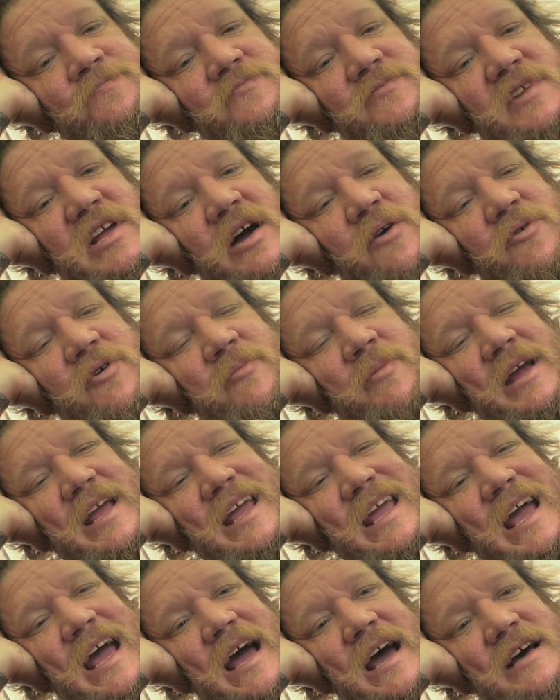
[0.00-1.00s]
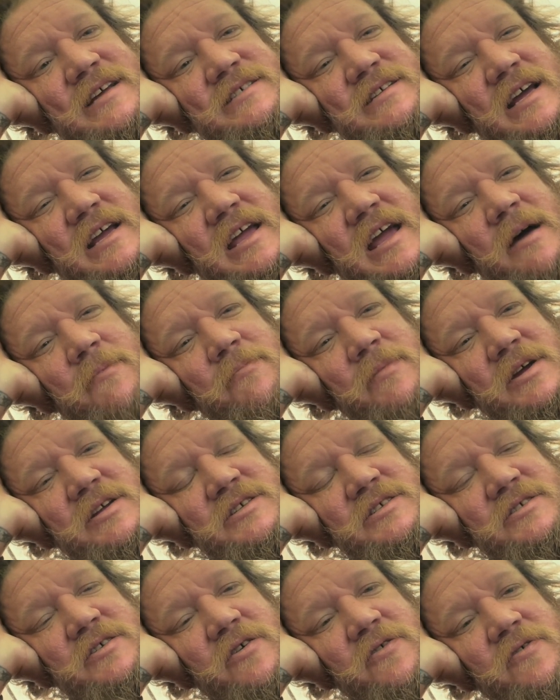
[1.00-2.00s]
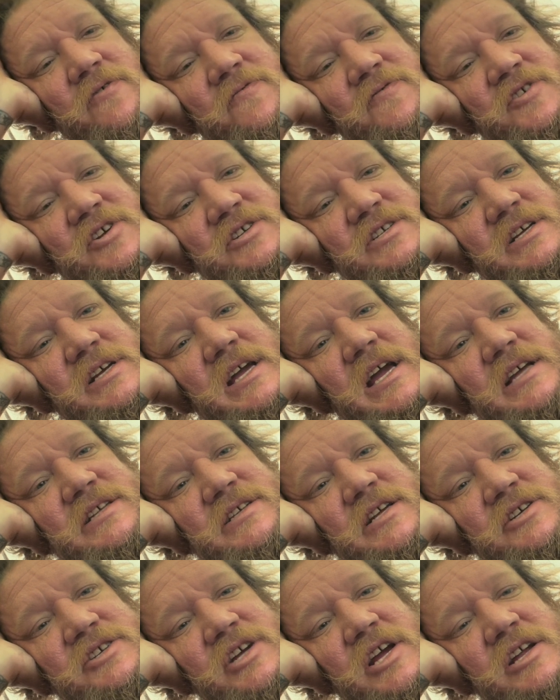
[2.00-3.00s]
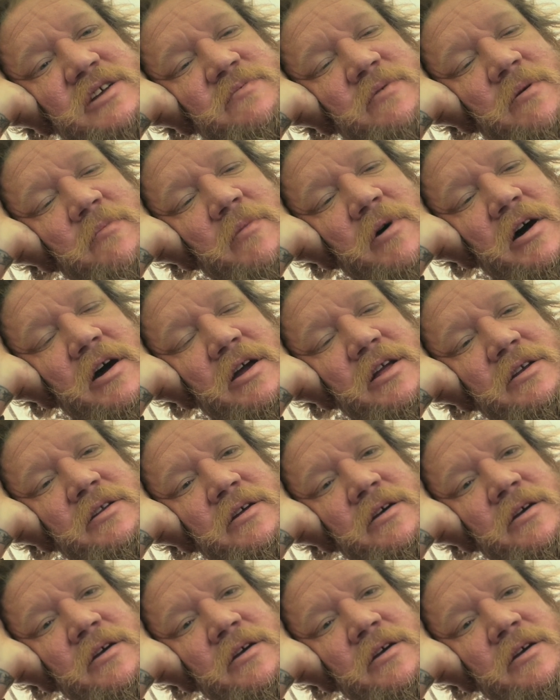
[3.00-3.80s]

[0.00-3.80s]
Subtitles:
Got rid of my gas. I kept my stove just in case I changed my mind.